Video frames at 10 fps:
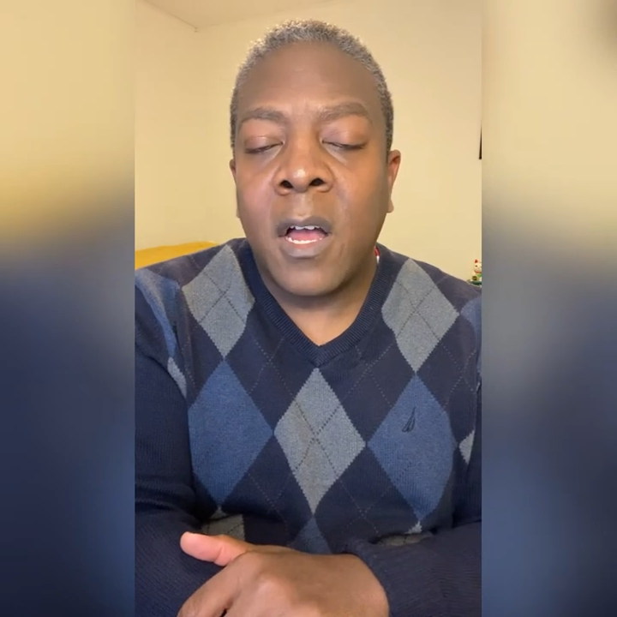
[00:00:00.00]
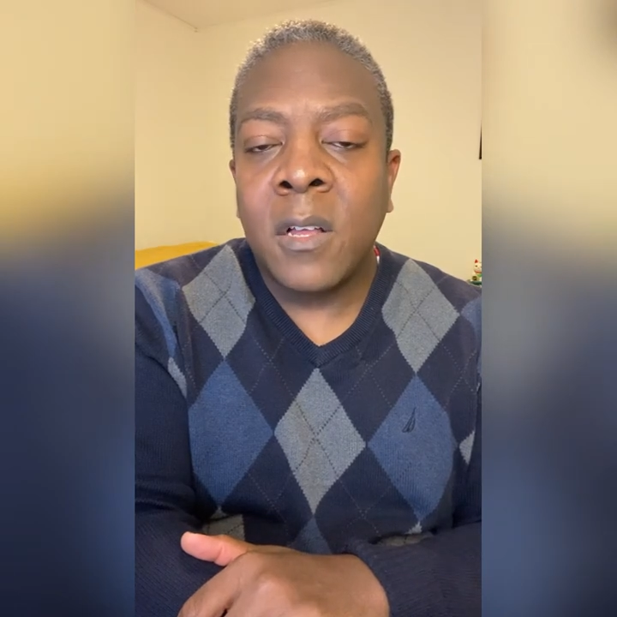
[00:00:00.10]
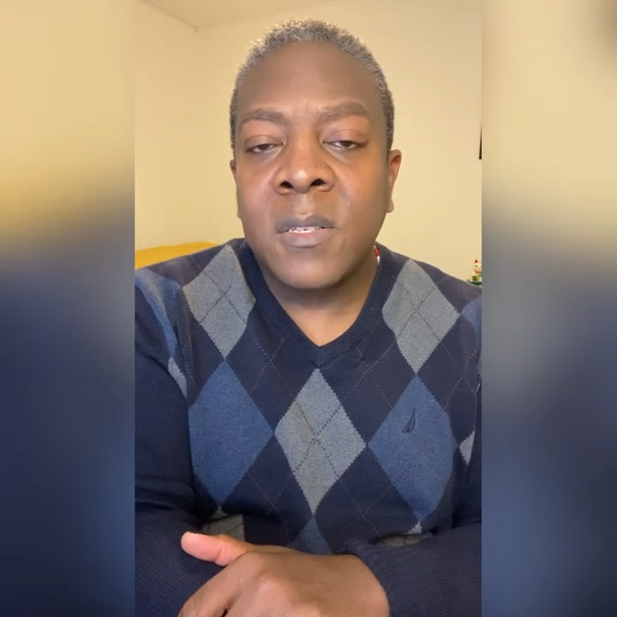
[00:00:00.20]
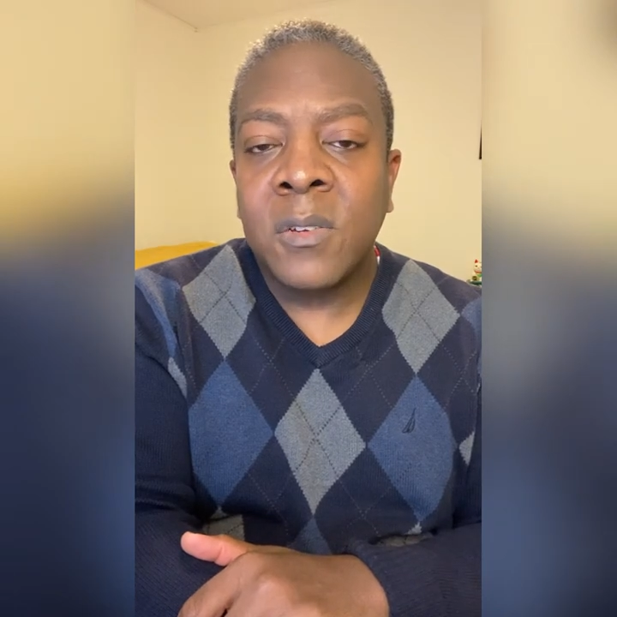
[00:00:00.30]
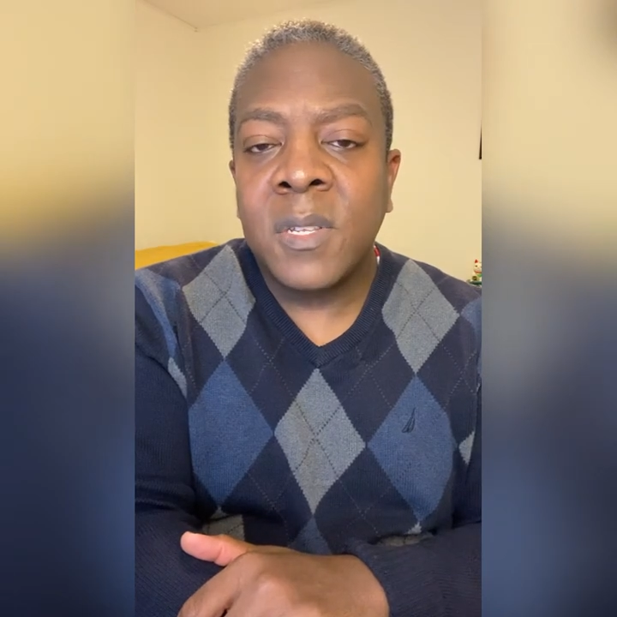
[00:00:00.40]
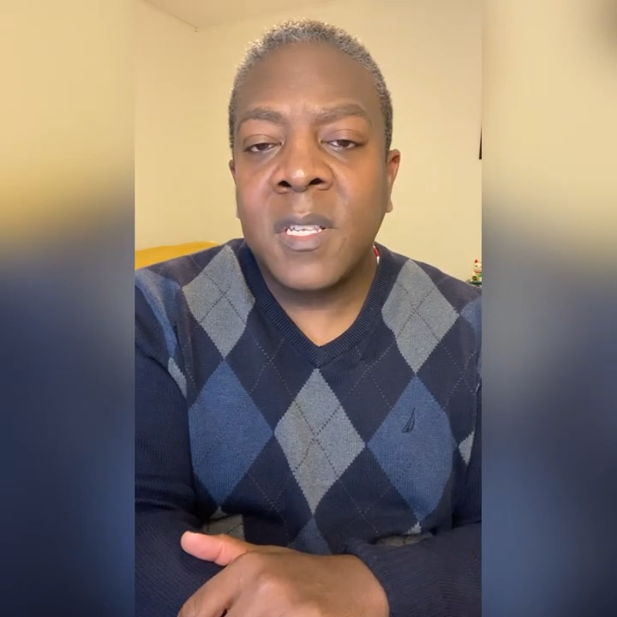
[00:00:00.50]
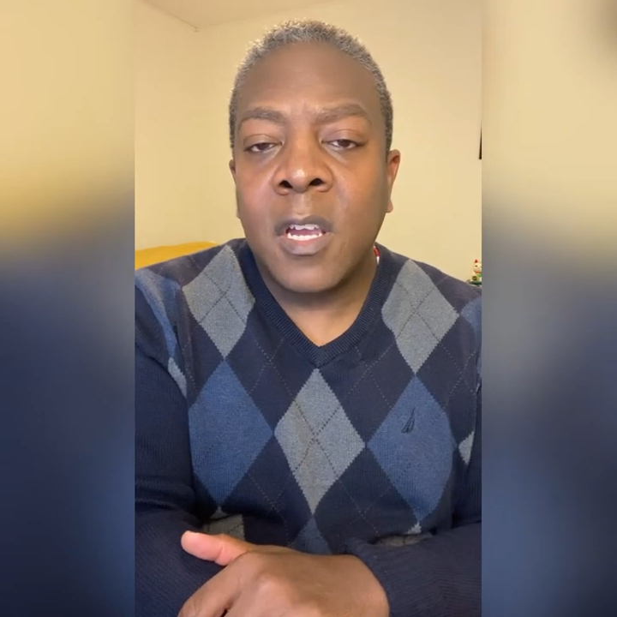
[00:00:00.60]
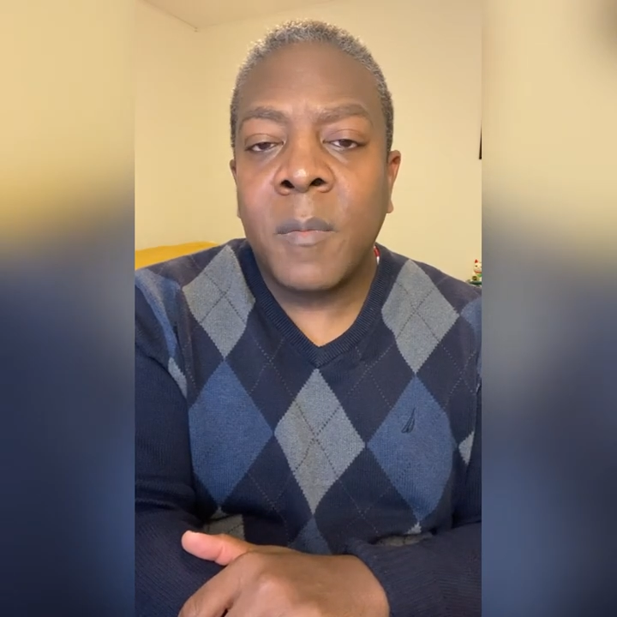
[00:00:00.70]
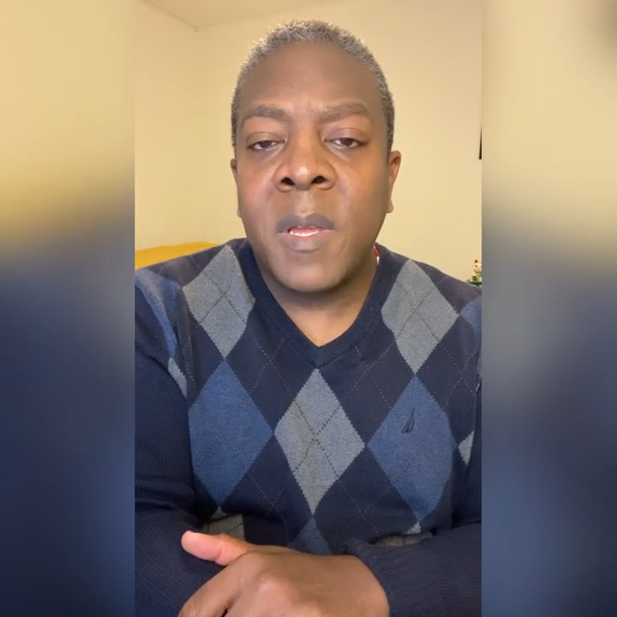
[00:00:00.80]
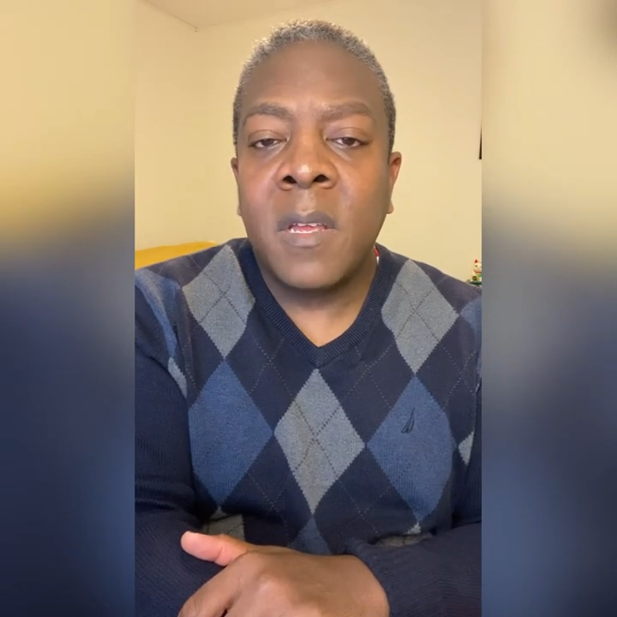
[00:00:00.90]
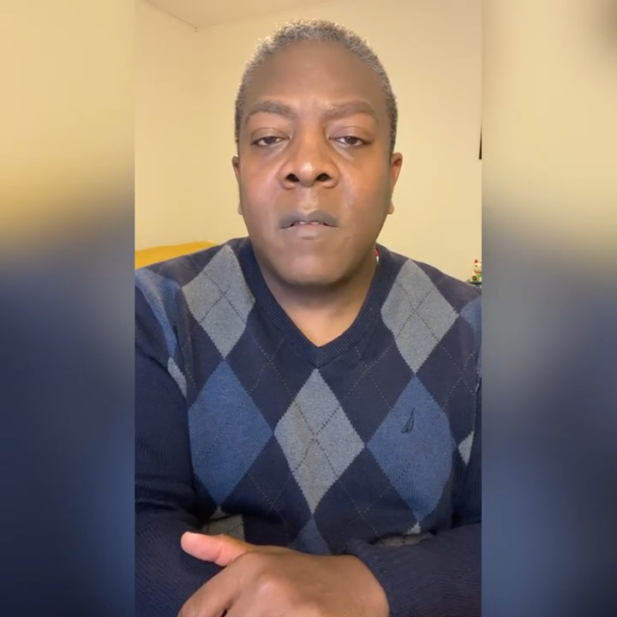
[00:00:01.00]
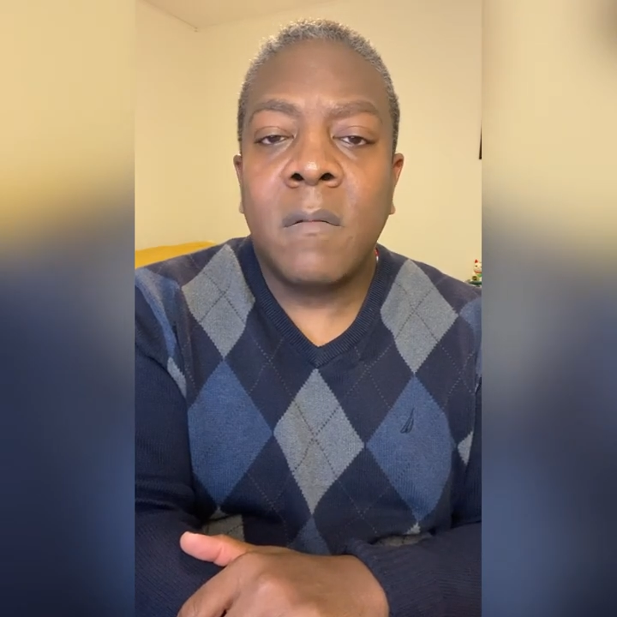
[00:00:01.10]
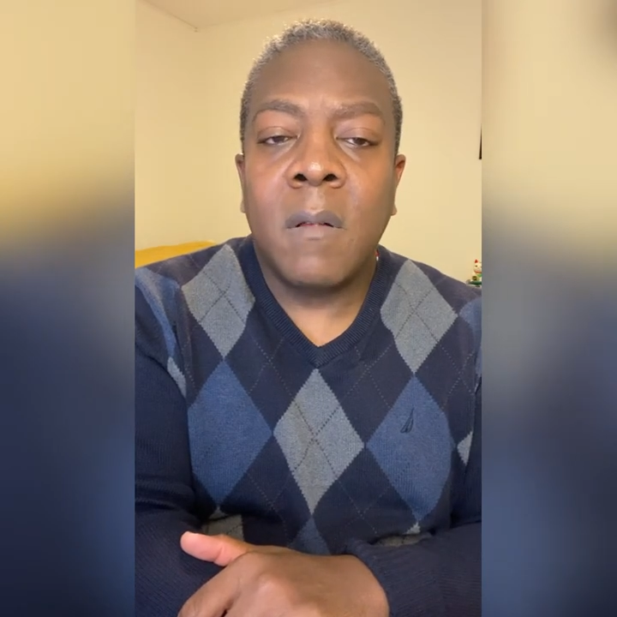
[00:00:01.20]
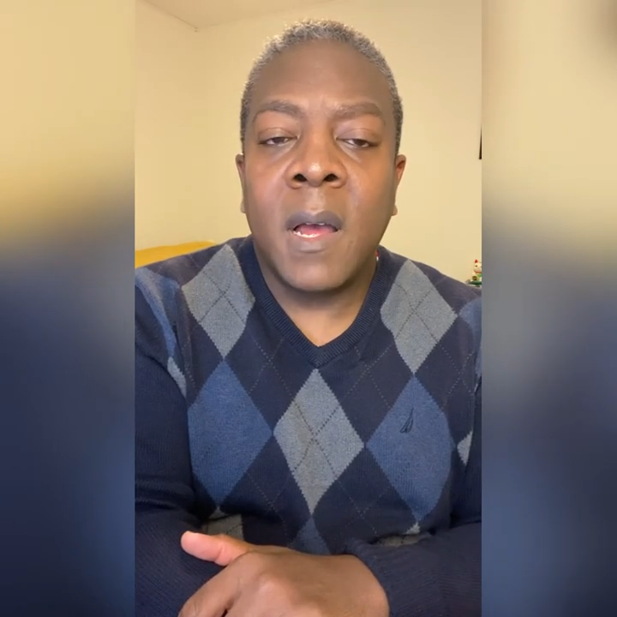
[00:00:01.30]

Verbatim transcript: also determine,